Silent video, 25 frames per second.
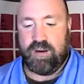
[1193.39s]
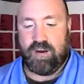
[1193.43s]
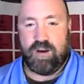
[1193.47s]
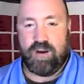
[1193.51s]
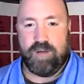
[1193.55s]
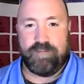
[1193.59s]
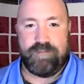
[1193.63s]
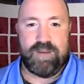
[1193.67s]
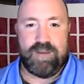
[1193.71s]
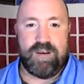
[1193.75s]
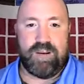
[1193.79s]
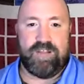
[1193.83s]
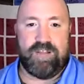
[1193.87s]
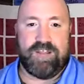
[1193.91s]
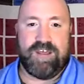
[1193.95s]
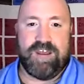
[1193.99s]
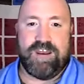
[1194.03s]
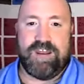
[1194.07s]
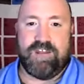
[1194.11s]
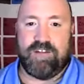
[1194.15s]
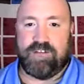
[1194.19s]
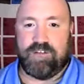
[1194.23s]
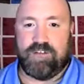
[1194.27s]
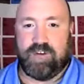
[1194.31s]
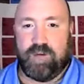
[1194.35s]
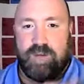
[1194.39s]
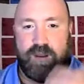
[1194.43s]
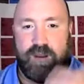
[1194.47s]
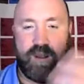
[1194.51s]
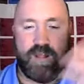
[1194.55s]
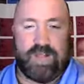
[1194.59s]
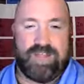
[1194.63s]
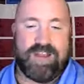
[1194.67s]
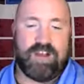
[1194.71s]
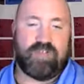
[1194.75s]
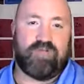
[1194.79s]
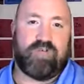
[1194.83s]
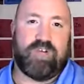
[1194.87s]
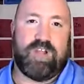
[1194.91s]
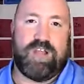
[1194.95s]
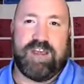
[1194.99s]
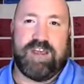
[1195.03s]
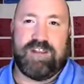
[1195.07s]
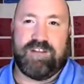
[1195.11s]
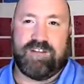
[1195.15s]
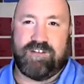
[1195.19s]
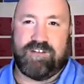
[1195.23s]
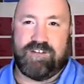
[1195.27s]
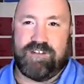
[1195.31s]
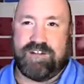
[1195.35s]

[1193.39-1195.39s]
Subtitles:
our Pedialyte has so many electrolytes.